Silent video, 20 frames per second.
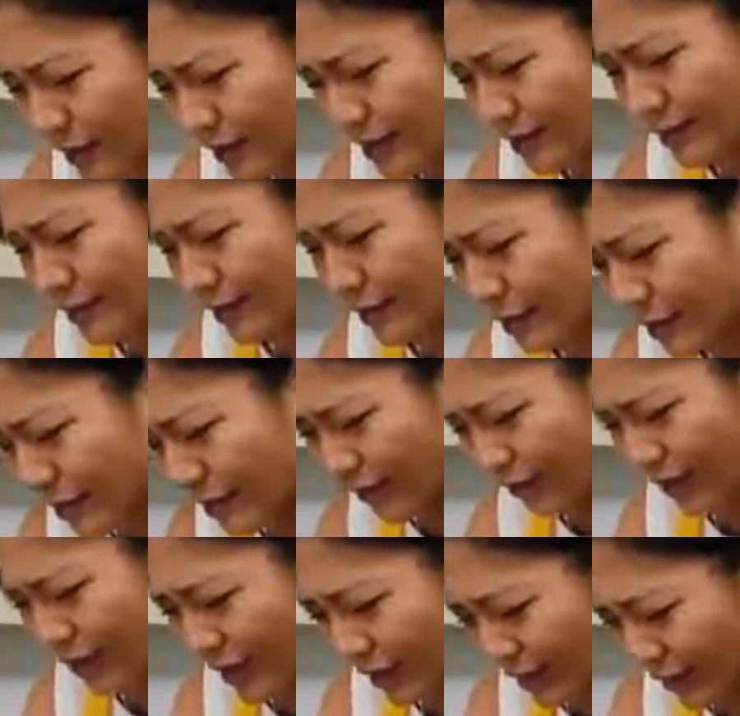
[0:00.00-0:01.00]
is
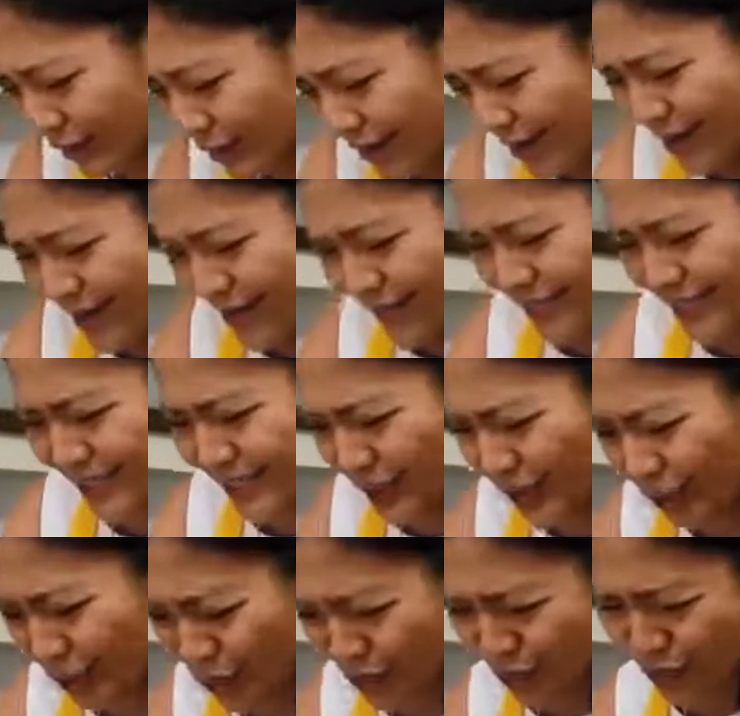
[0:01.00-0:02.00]
lovely. It's
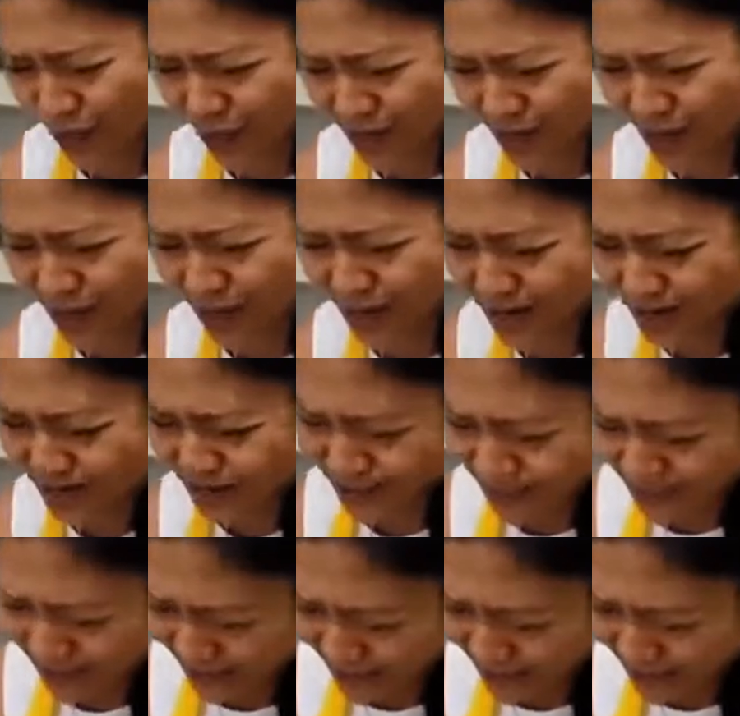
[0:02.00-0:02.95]
green, it's